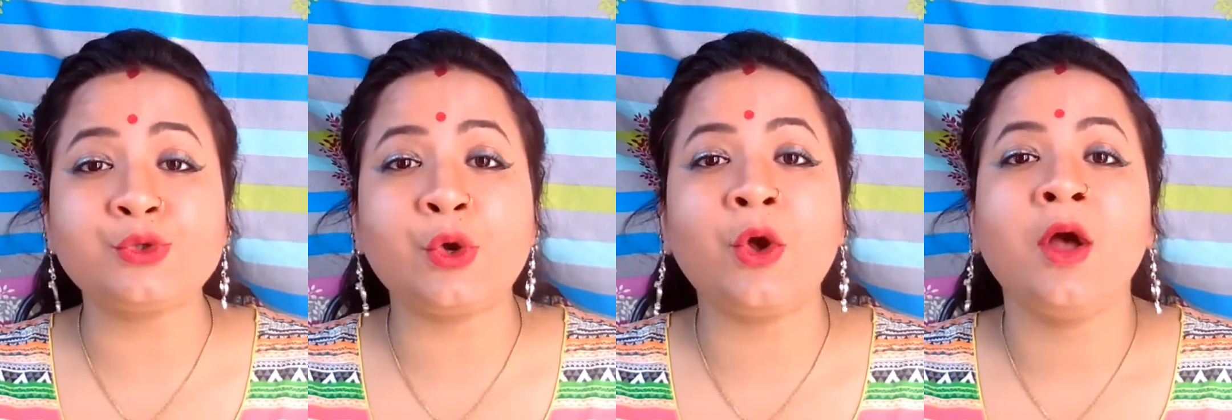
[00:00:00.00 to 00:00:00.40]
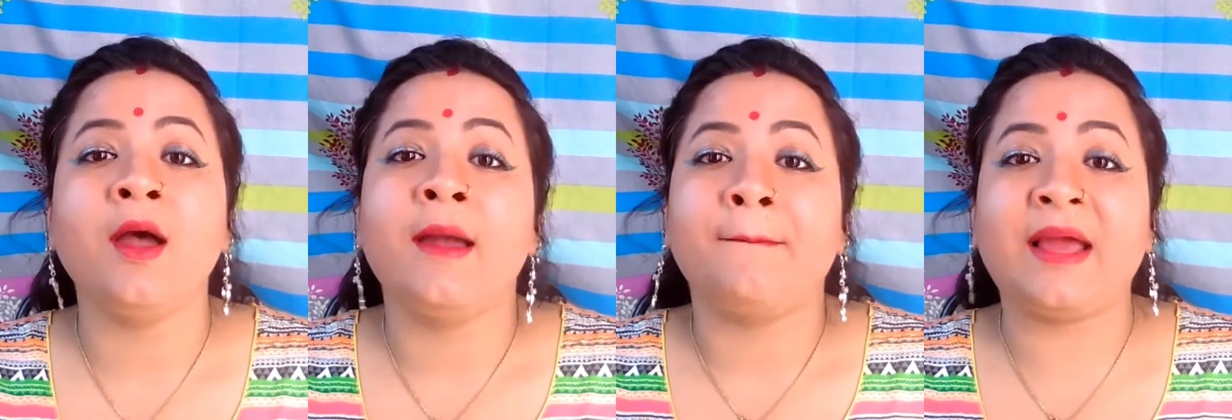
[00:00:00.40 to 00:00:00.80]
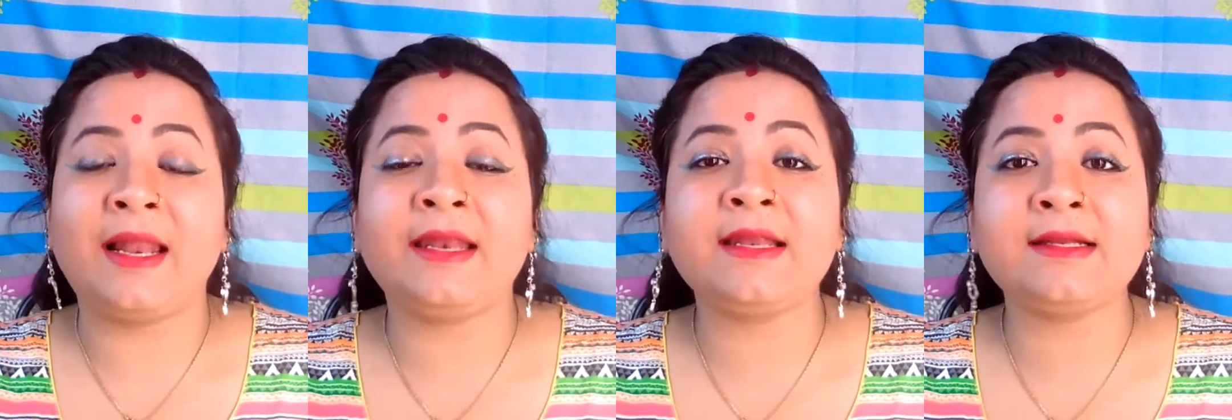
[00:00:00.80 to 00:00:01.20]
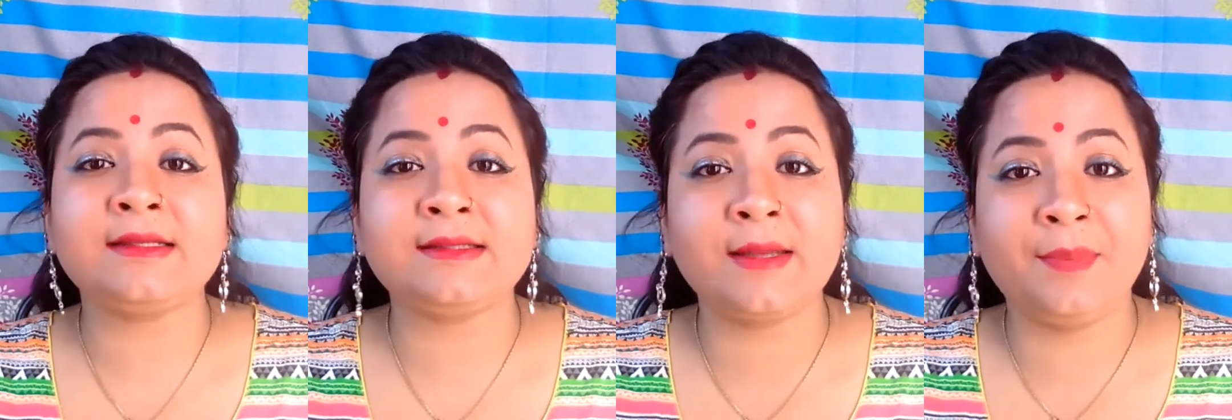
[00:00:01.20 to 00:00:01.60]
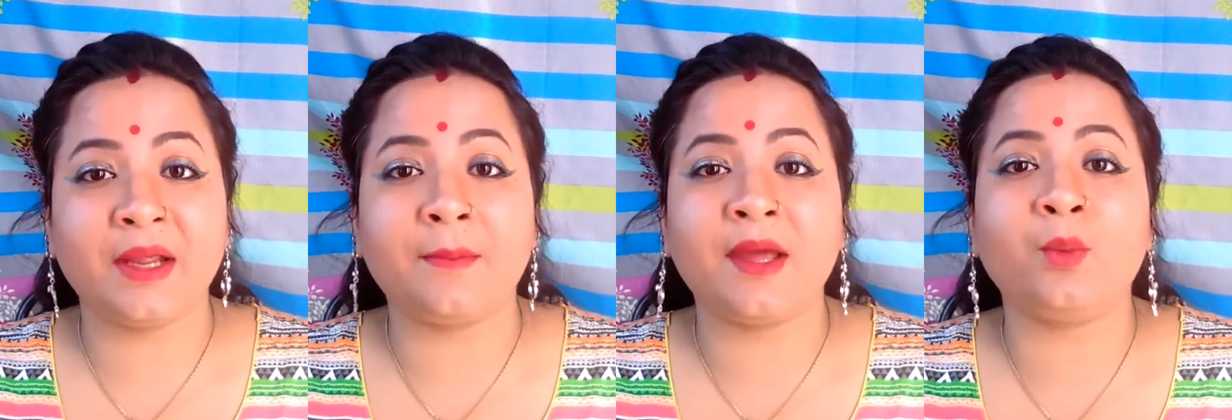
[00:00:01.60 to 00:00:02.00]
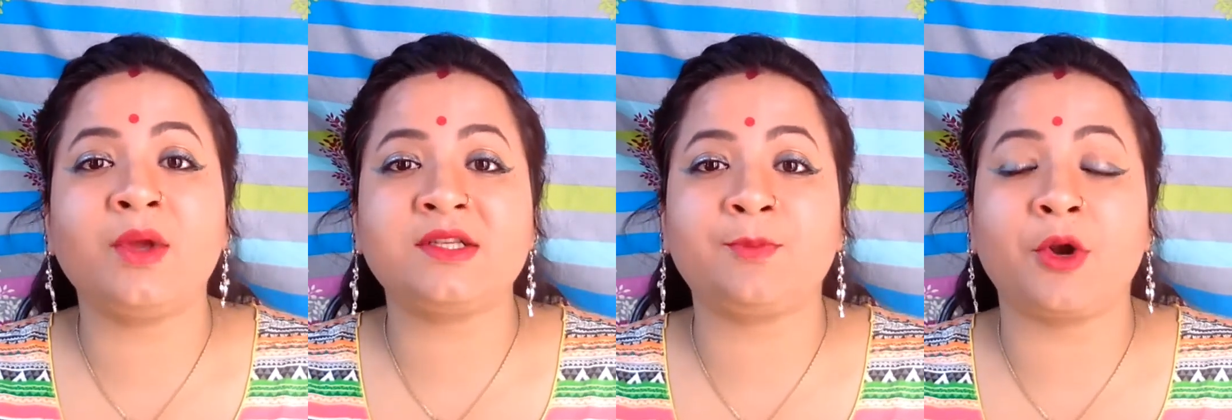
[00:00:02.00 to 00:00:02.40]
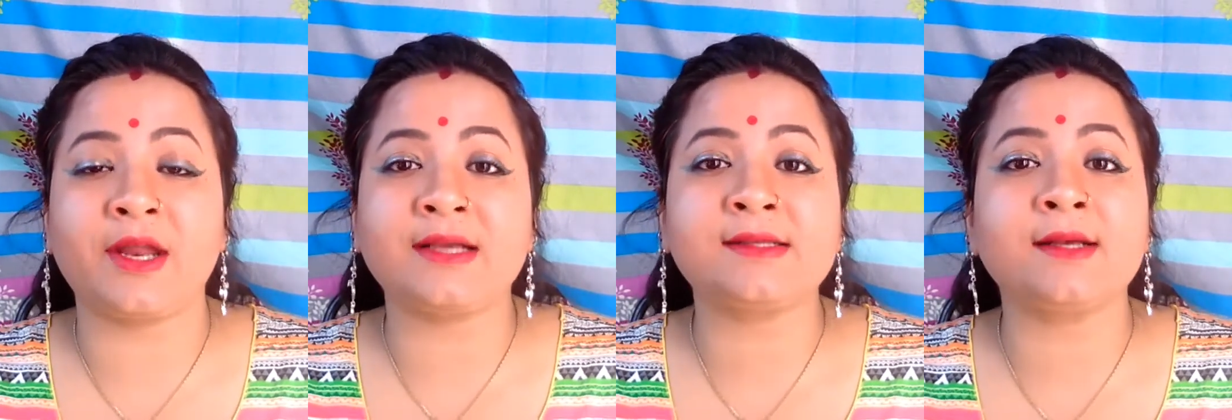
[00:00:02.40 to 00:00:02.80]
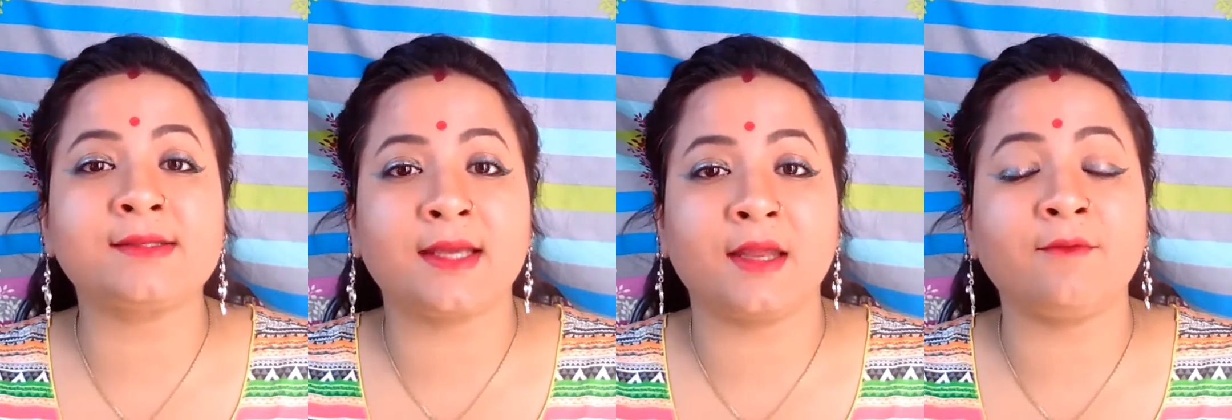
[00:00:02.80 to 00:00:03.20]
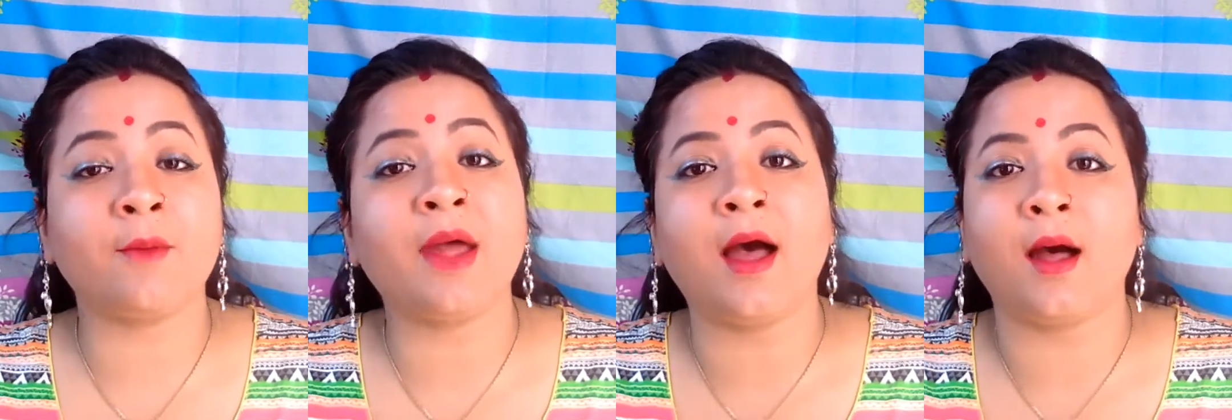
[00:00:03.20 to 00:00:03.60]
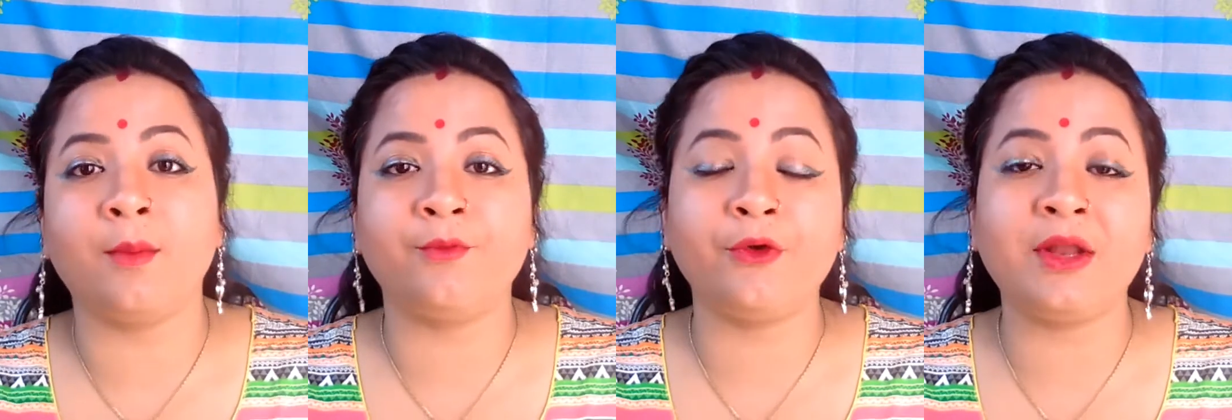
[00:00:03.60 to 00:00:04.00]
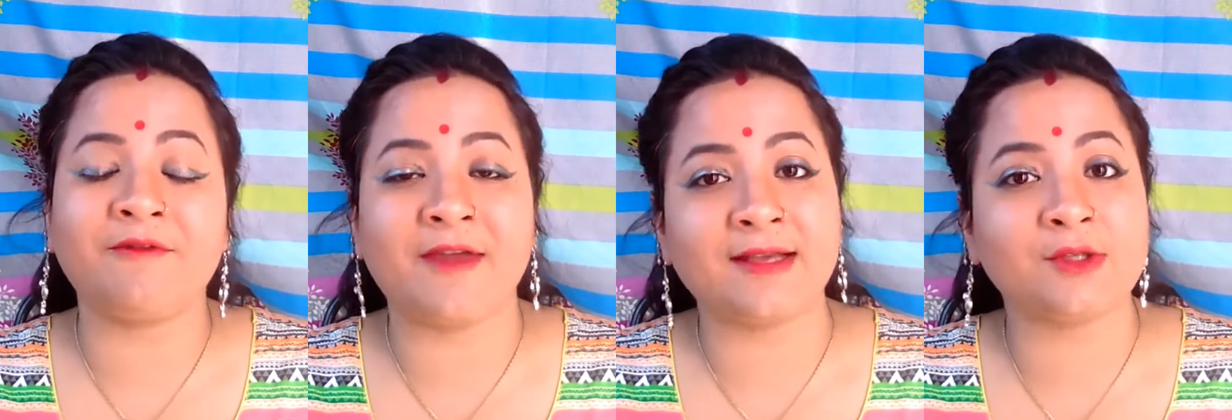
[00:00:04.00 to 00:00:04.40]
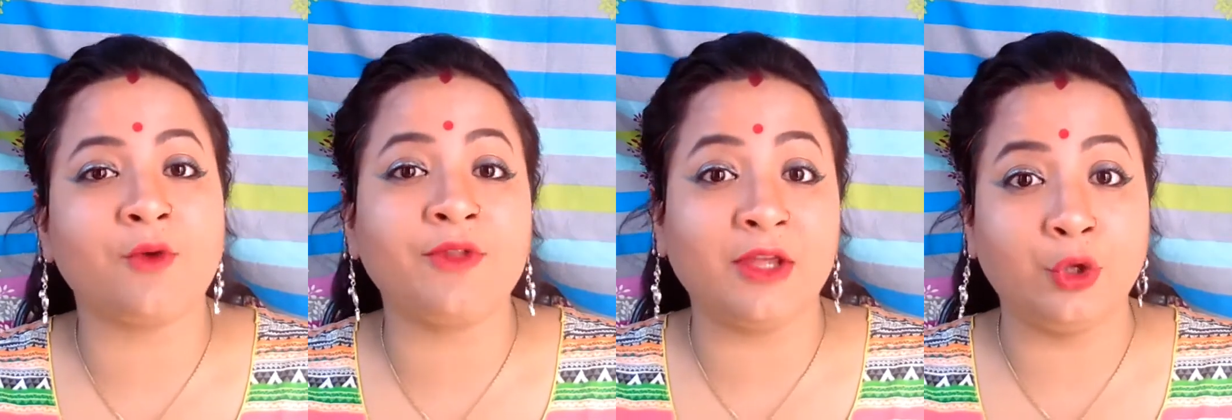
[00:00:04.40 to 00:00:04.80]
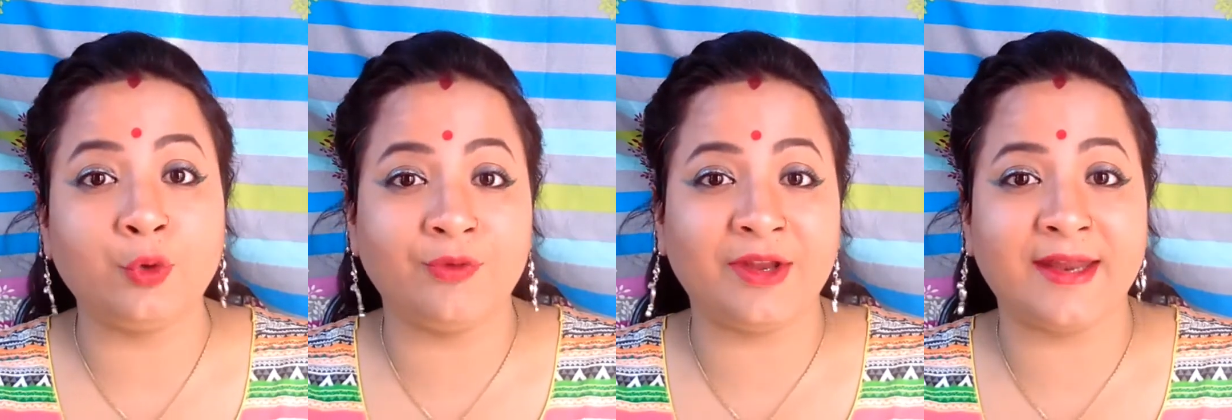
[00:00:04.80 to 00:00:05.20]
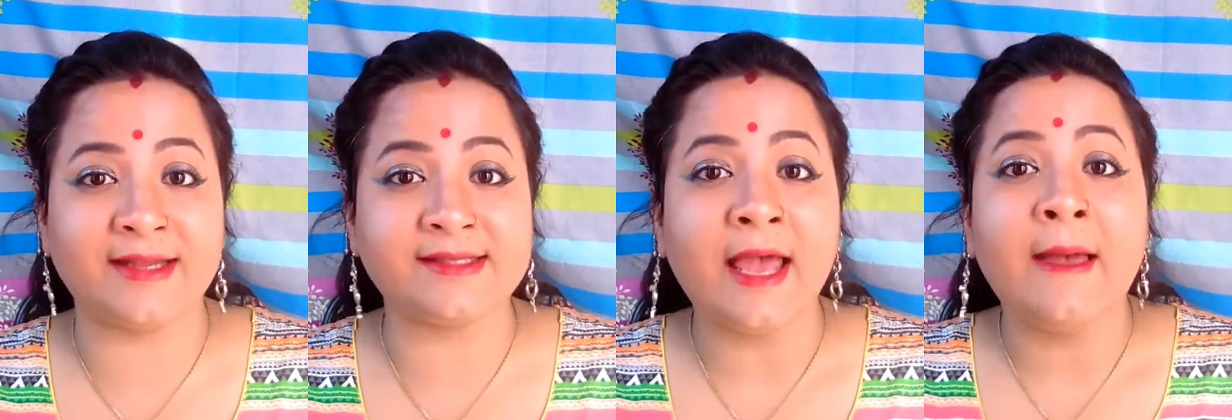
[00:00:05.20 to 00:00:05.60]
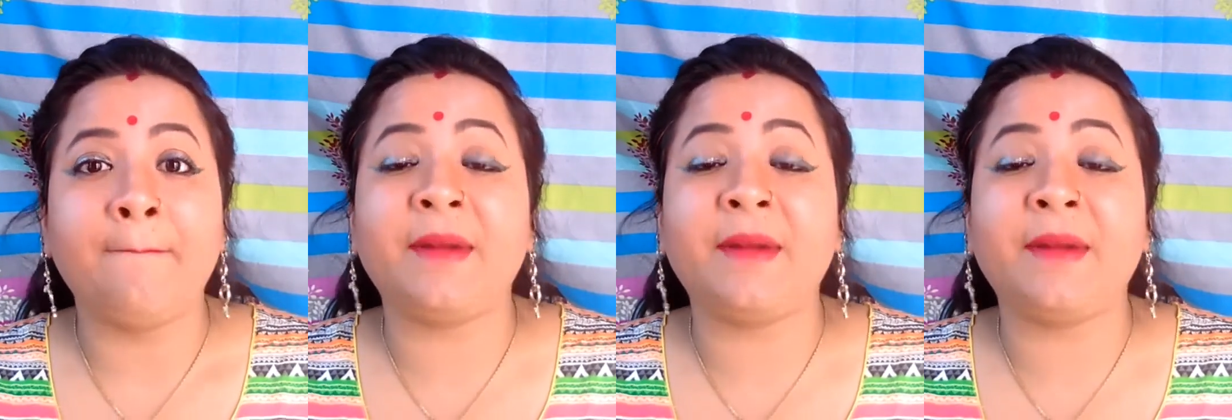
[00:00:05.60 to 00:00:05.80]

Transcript: So melanin is the pigment which protects our skin from the harmful effects of the UV rays.